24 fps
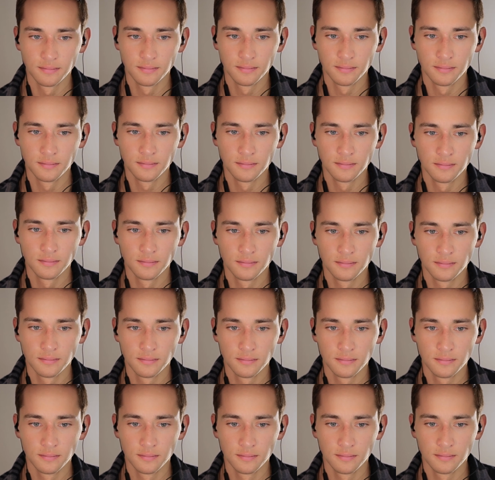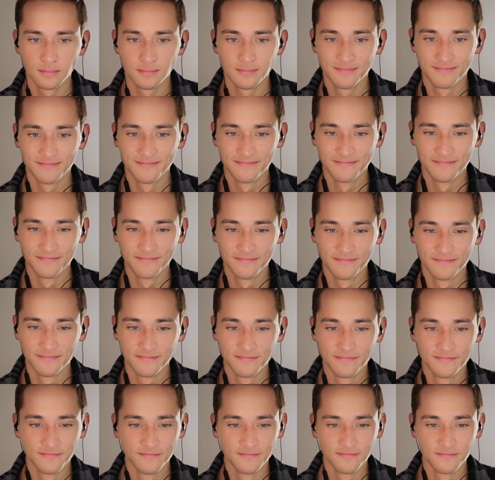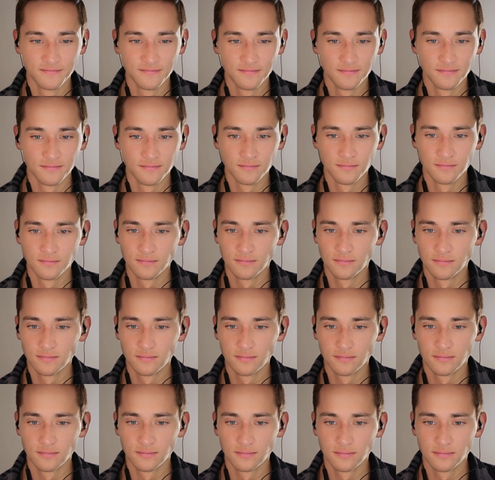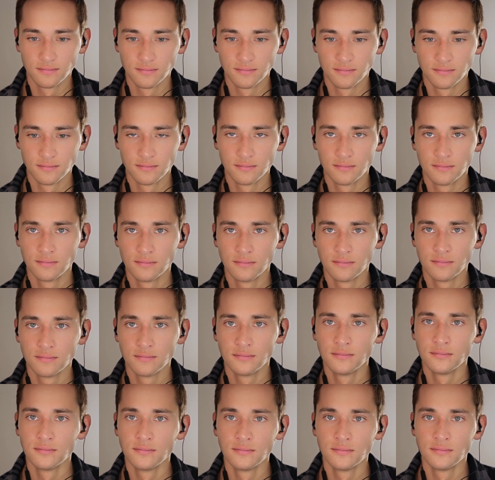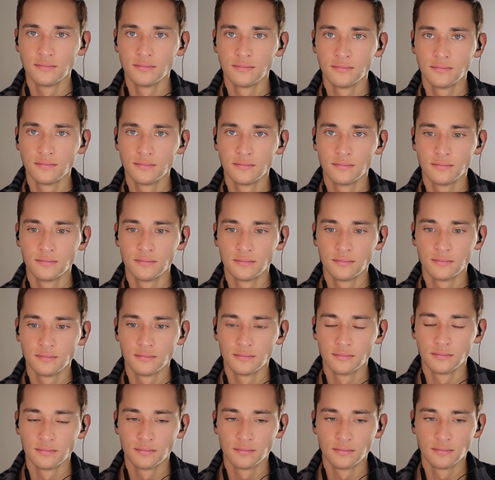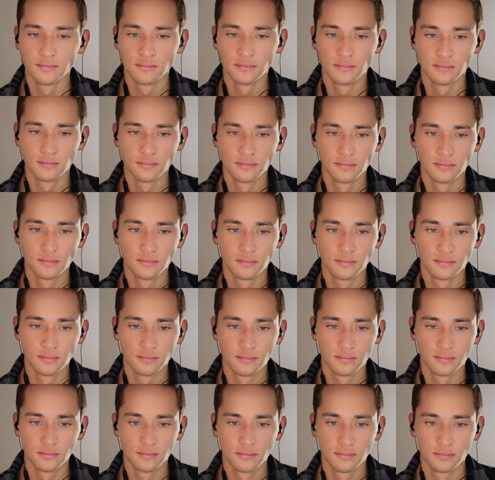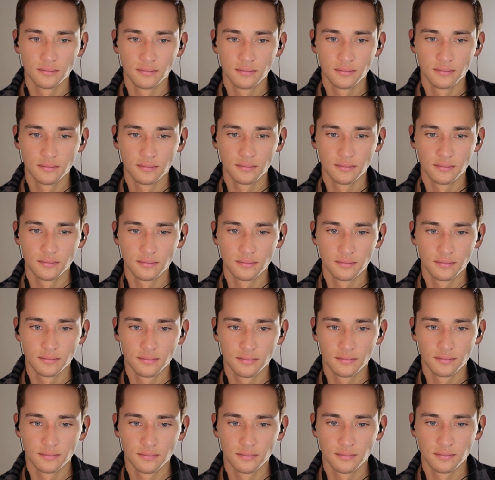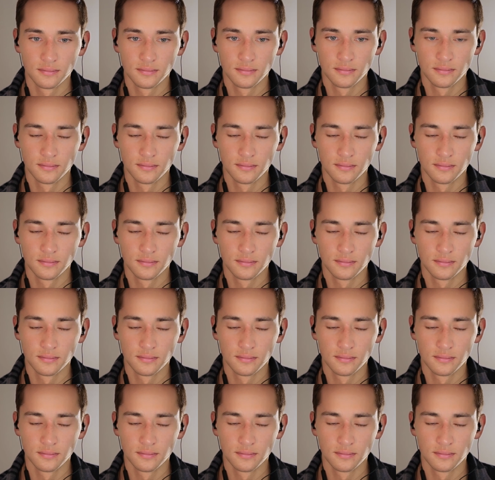(silent)